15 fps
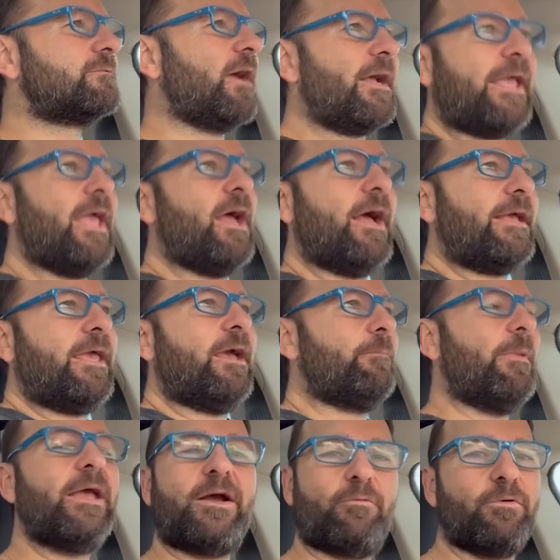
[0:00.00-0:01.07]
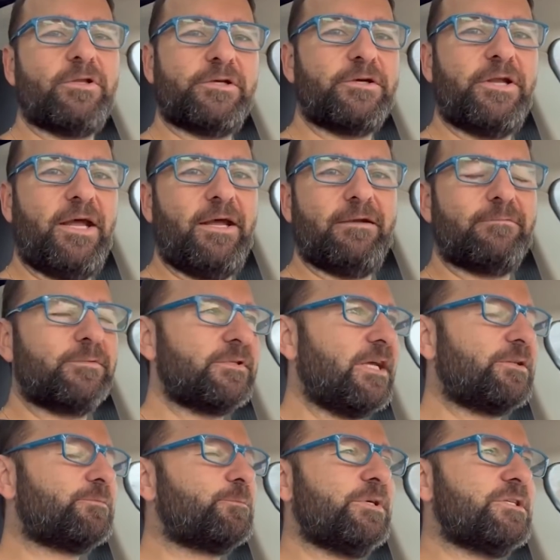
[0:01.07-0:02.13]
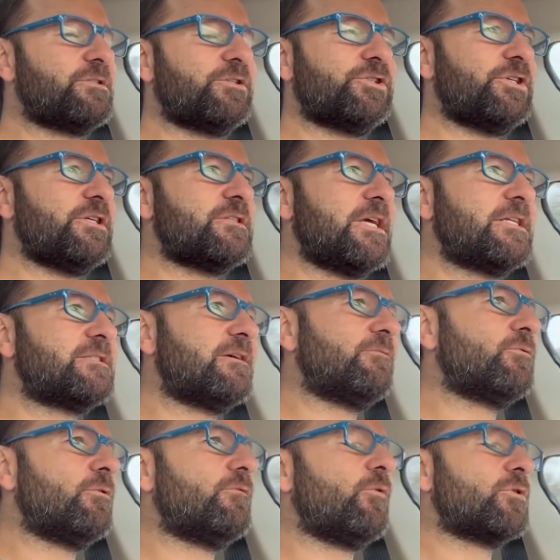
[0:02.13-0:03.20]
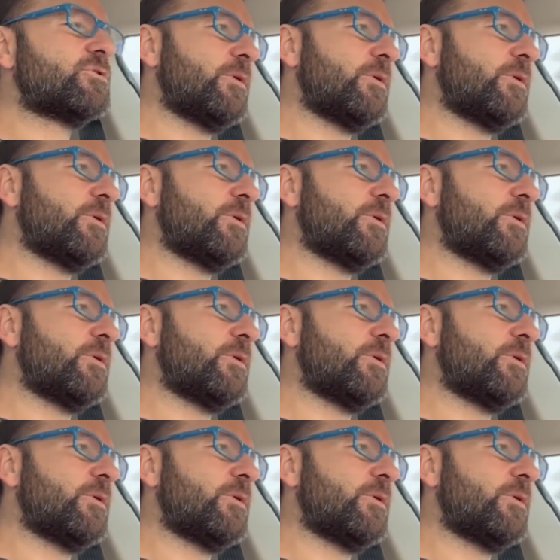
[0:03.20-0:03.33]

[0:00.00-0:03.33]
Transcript: I can't I can't make a really good hand with that piece of cheese eight seven three four.